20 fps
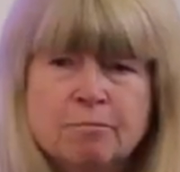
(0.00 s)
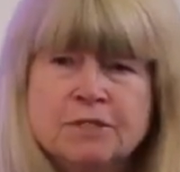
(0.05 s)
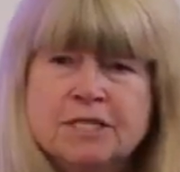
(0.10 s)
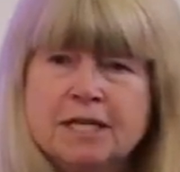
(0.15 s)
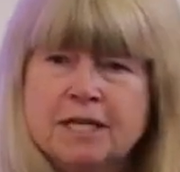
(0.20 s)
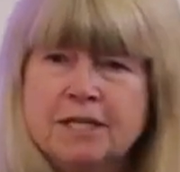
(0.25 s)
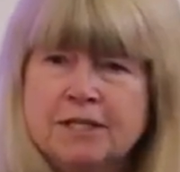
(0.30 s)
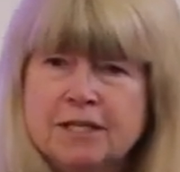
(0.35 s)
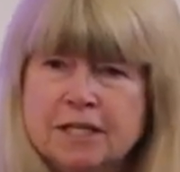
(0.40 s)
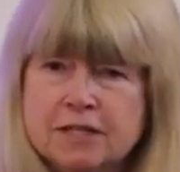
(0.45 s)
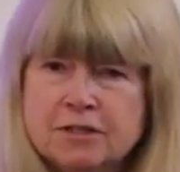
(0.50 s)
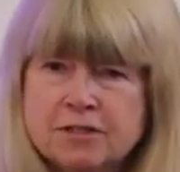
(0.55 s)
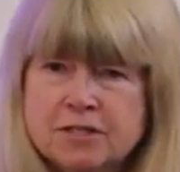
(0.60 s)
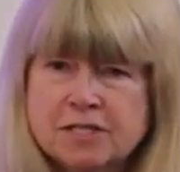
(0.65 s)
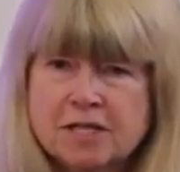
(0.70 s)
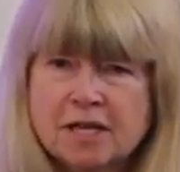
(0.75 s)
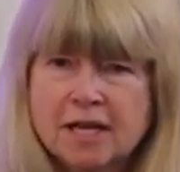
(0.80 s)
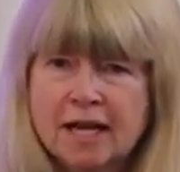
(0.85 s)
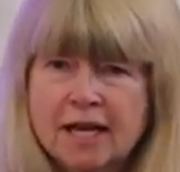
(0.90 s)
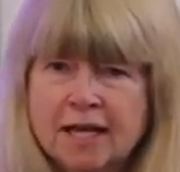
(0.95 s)

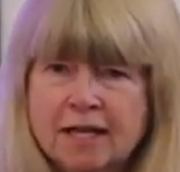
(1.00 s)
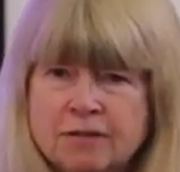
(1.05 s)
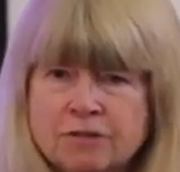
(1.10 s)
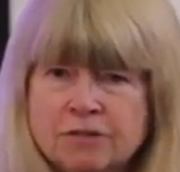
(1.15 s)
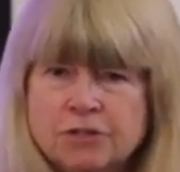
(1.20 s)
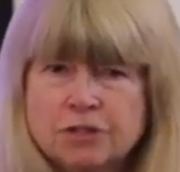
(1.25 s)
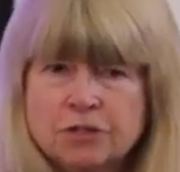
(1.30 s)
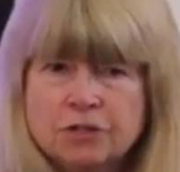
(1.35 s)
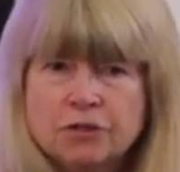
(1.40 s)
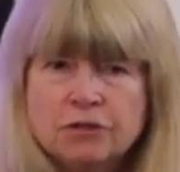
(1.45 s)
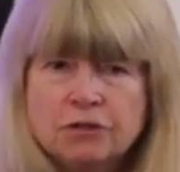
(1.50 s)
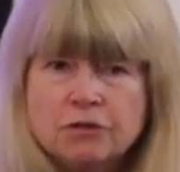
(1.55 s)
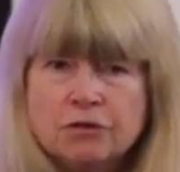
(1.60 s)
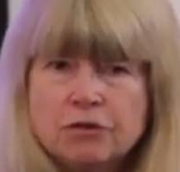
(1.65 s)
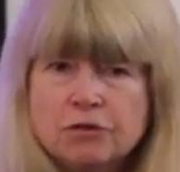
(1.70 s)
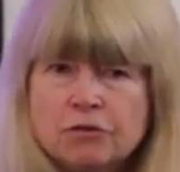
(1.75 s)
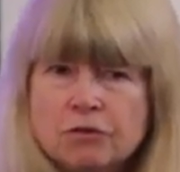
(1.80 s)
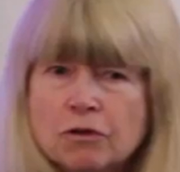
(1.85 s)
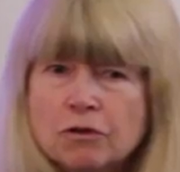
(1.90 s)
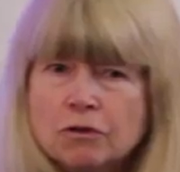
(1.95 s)
tedious, and,
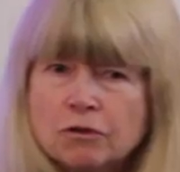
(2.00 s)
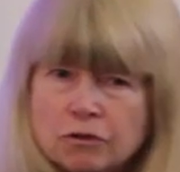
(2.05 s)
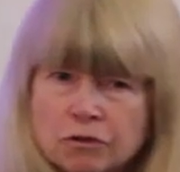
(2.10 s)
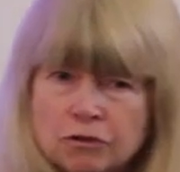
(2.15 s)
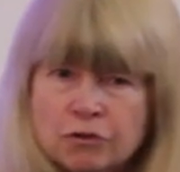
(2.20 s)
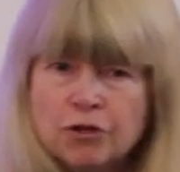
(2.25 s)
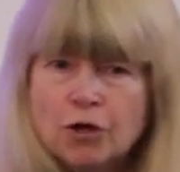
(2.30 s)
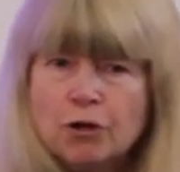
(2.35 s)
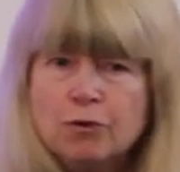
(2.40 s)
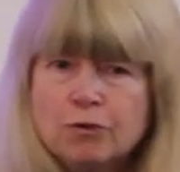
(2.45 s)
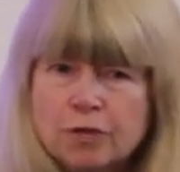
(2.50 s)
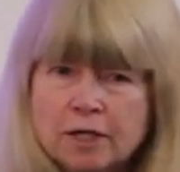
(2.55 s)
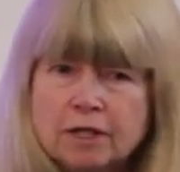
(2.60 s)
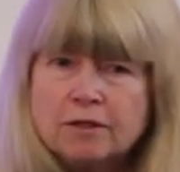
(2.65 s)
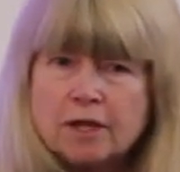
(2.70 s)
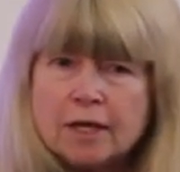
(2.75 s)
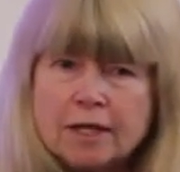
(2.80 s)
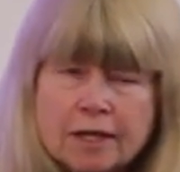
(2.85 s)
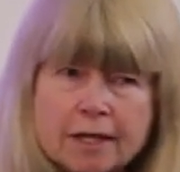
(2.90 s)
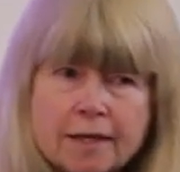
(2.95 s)
you know,
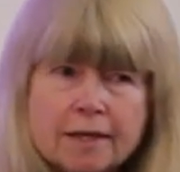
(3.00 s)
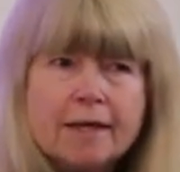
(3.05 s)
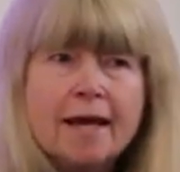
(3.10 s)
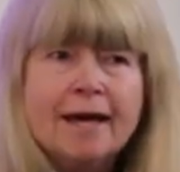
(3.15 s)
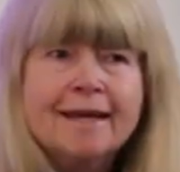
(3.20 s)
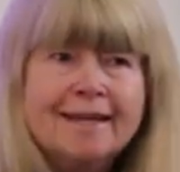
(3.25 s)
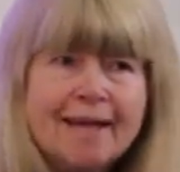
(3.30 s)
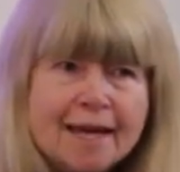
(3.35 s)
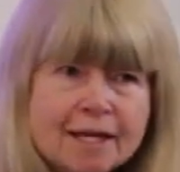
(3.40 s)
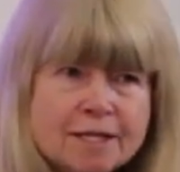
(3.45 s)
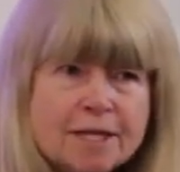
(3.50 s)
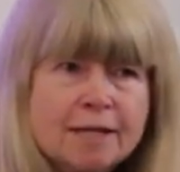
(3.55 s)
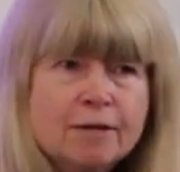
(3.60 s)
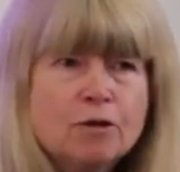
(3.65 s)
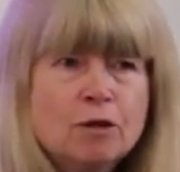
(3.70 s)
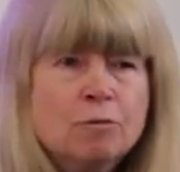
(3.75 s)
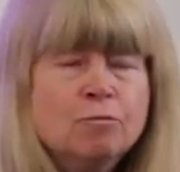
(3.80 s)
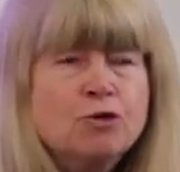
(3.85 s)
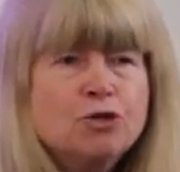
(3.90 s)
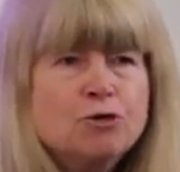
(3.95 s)
getting
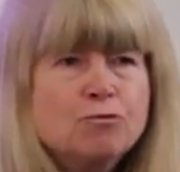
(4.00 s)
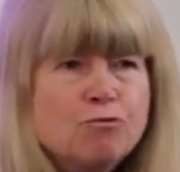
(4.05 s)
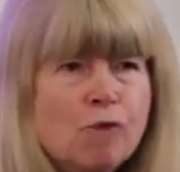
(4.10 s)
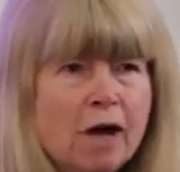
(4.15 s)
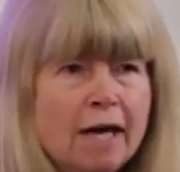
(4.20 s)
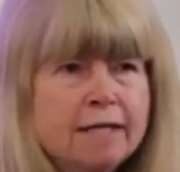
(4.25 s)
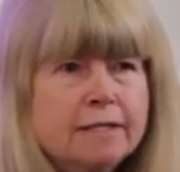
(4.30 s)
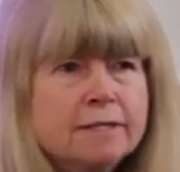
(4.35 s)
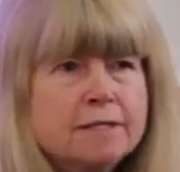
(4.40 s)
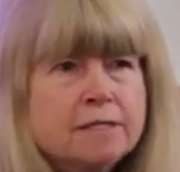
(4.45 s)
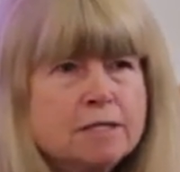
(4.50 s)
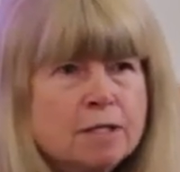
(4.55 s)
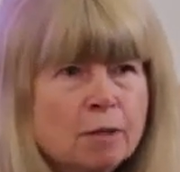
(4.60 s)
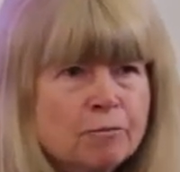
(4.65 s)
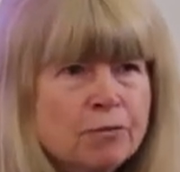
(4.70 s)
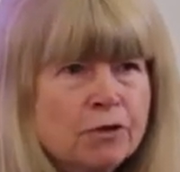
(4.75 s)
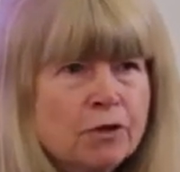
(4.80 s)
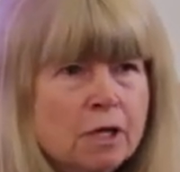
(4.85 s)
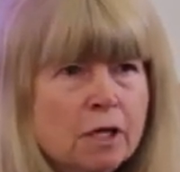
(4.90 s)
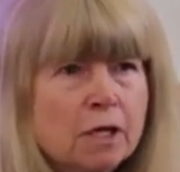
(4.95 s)
them to write
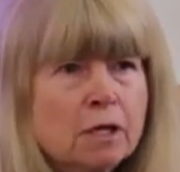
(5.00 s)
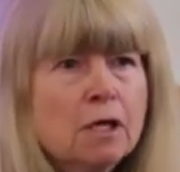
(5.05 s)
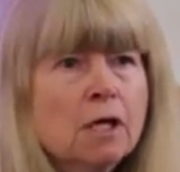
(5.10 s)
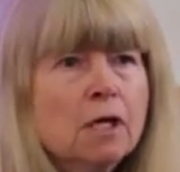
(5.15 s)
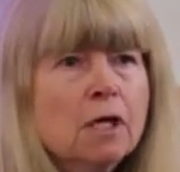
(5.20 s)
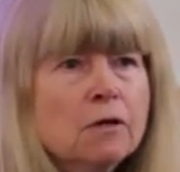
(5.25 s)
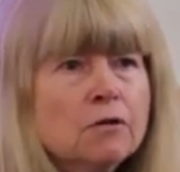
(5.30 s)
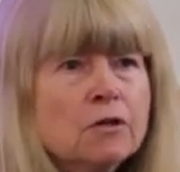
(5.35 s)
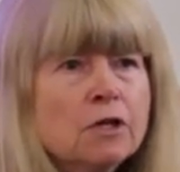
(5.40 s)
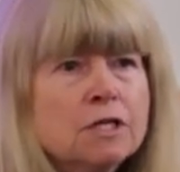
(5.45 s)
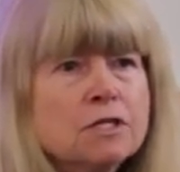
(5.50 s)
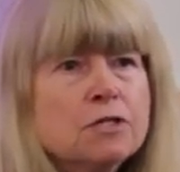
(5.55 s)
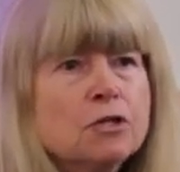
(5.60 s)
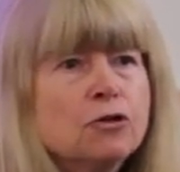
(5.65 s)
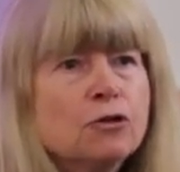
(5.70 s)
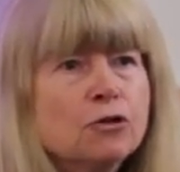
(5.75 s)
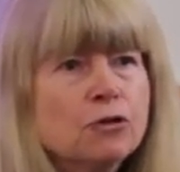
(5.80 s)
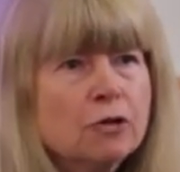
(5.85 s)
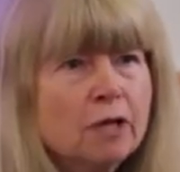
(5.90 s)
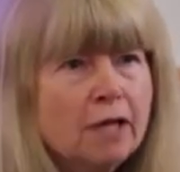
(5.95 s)
something that is a
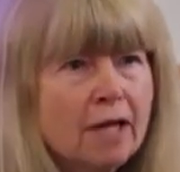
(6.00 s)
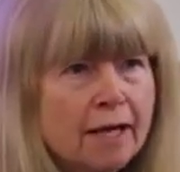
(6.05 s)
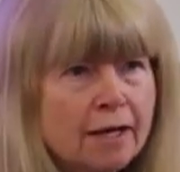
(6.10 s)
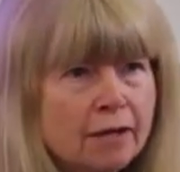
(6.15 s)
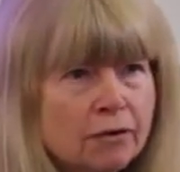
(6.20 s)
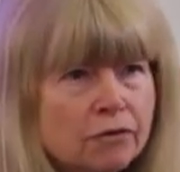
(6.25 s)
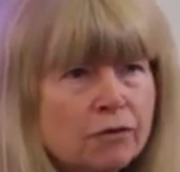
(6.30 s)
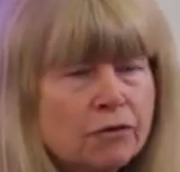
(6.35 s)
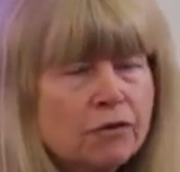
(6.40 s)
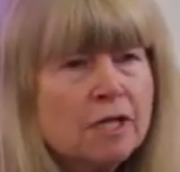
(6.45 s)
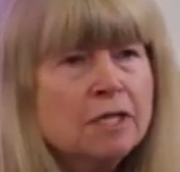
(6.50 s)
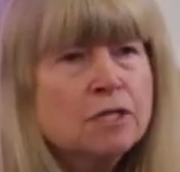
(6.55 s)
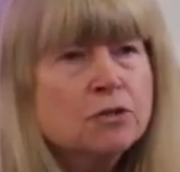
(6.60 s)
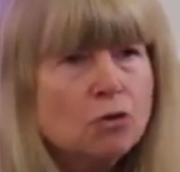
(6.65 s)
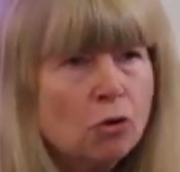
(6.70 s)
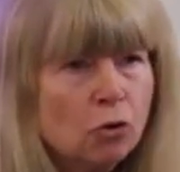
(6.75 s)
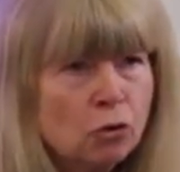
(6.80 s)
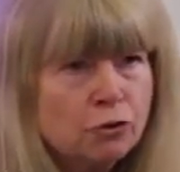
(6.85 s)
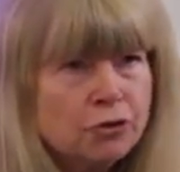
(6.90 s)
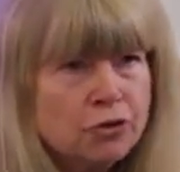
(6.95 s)
good length is
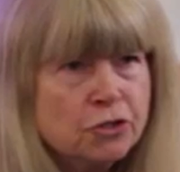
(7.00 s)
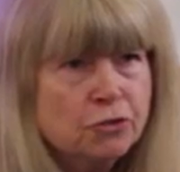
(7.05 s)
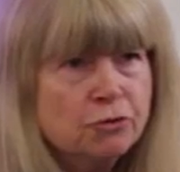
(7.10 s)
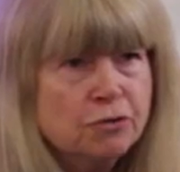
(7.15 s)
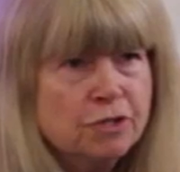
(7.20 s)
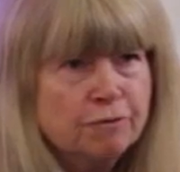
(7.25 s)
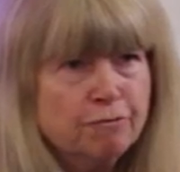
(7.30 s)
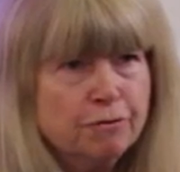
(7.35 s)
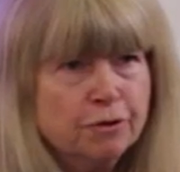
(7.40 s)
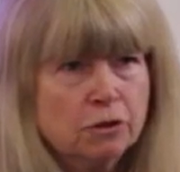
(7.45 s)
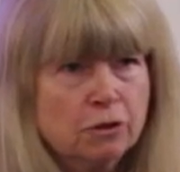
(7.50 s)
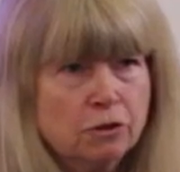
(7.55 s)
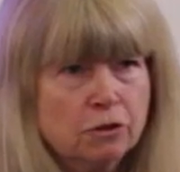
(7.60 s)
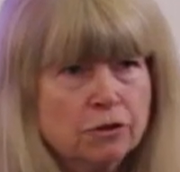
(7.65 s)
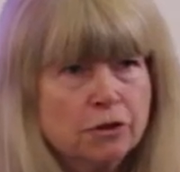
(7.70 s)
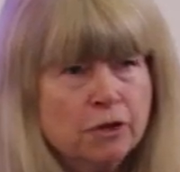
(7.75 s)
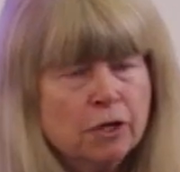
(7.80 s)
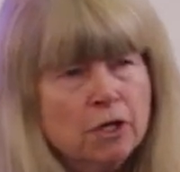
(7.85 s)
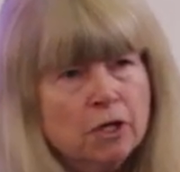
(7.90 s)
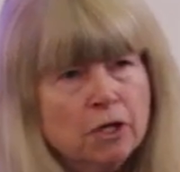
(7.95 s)
also
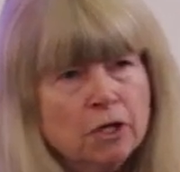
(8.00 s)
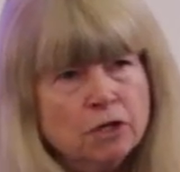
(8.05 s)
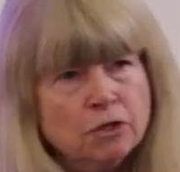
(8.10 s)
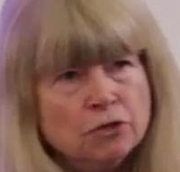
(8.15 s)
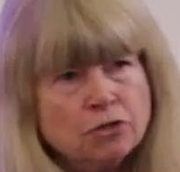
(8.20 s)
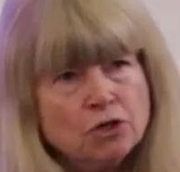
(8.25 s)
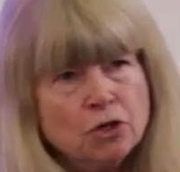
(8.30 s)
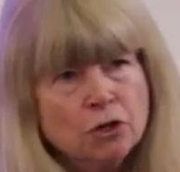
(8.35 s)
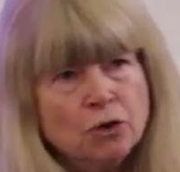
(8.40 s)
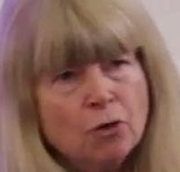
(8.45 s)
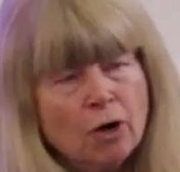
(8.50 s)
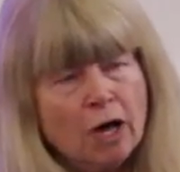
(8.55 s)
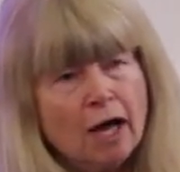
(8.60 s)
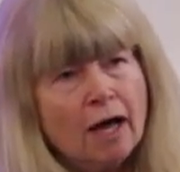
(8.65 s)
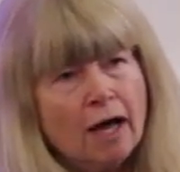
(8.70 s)
difficult. So